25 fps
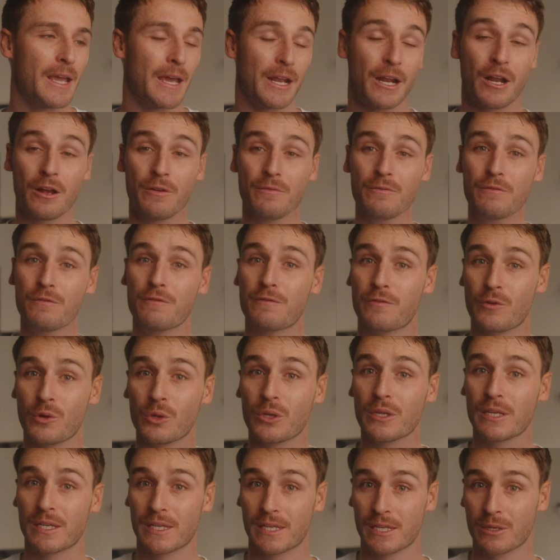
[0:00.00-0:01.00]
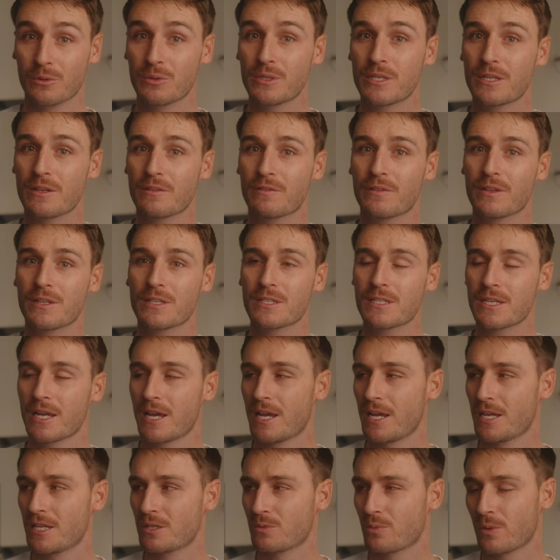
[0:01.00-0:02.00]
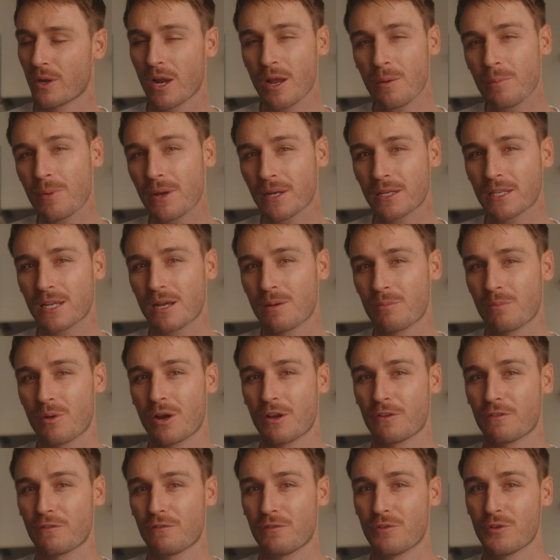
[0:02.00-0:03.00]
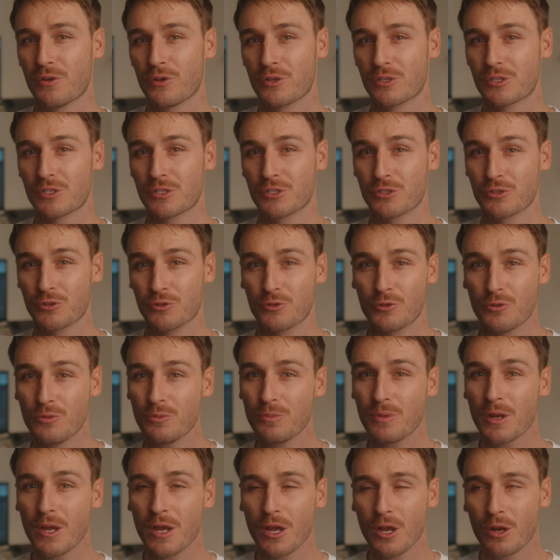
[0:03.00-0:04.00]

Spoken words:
And I'm fully guilty of this, as when I picked up my first zoom,